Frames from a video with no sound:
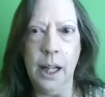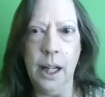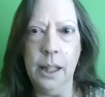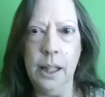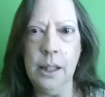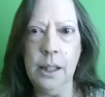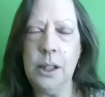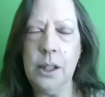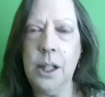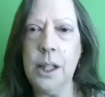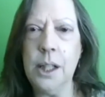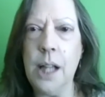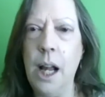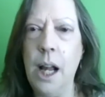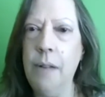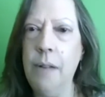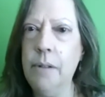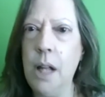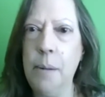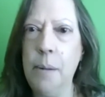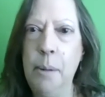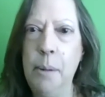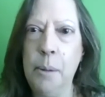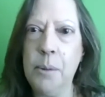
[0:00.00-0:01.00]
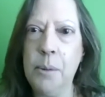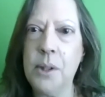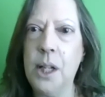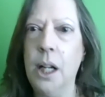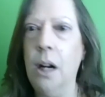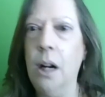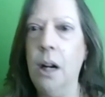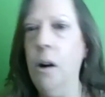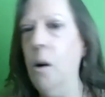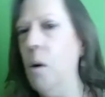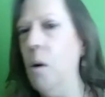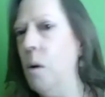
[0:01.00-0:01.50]
because I have a lot of people saying,
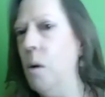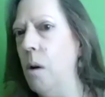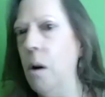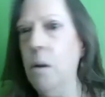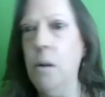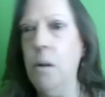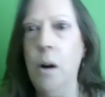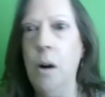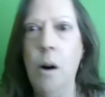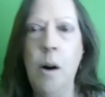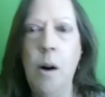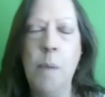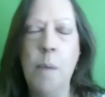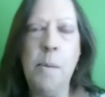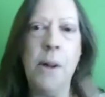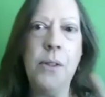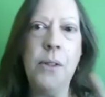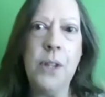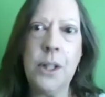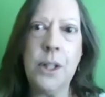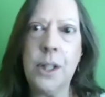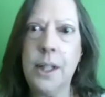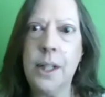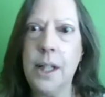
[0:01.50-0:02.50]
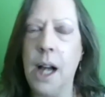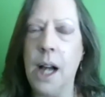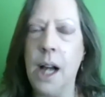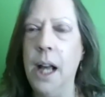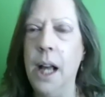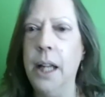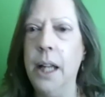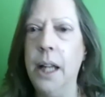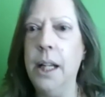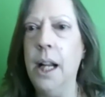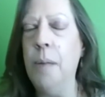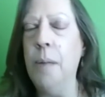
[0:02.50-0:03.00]
oh, I'm on this
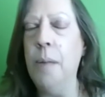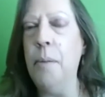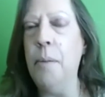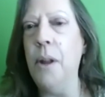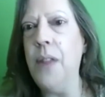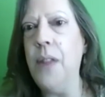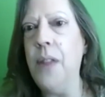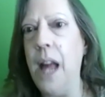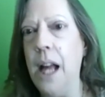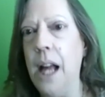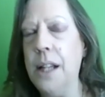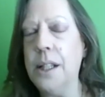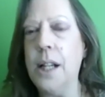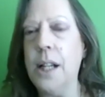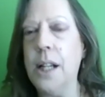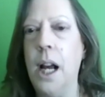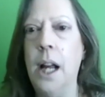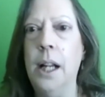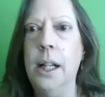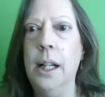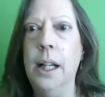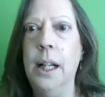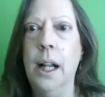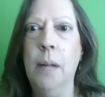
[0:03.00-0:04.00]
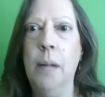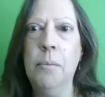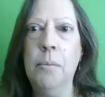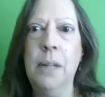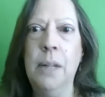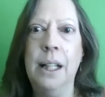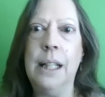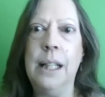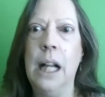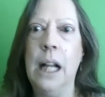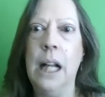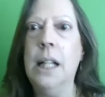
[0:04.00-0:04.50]
diet and I'm on that diet. And I'm like,
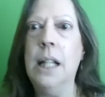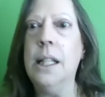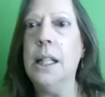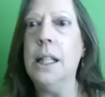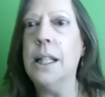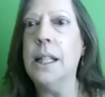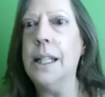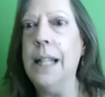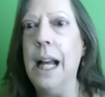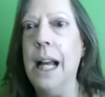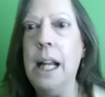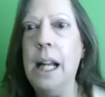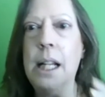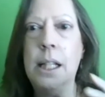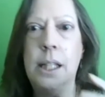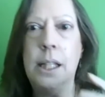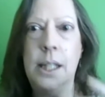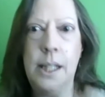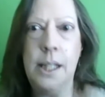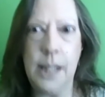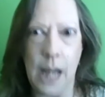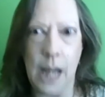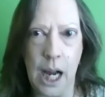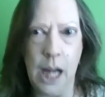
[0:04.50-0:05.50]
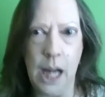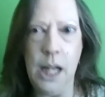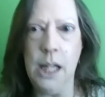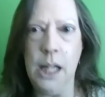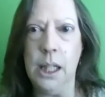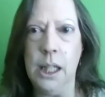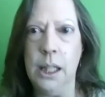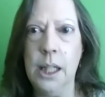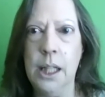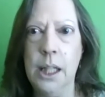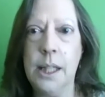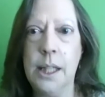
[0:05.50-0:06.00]
guys, it's not a
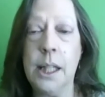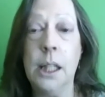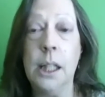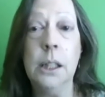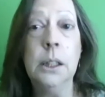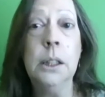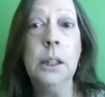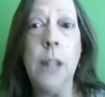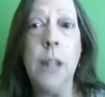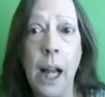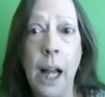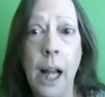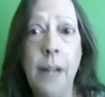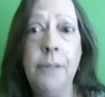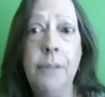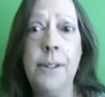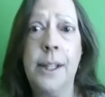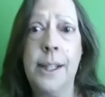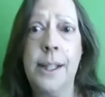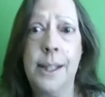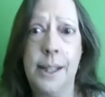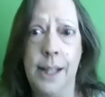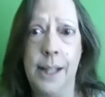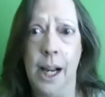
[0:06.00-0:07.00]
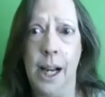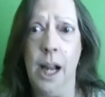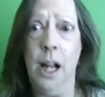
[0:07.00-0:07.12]
diet, it's a lifestyle.